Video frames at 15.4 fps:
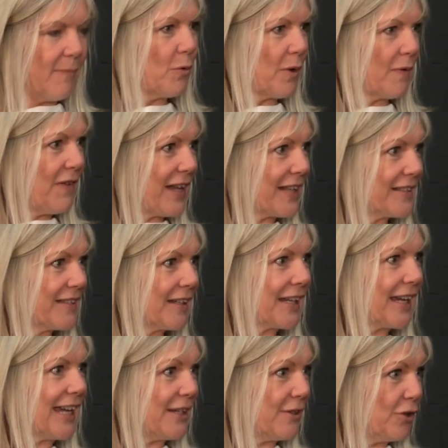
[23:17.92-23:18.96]
We're
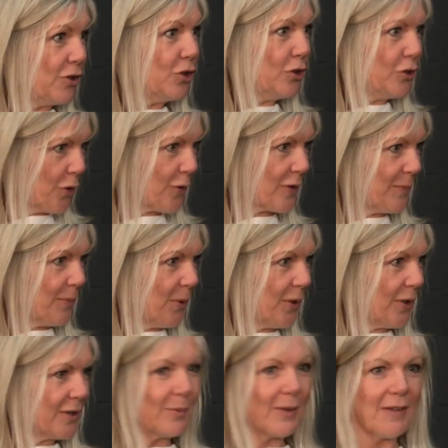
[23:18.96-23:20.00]
investing in new tourism
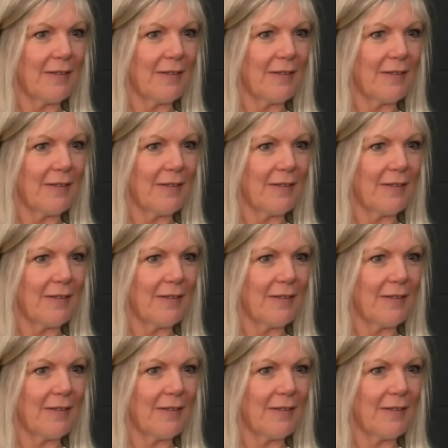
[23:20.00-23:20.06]
product,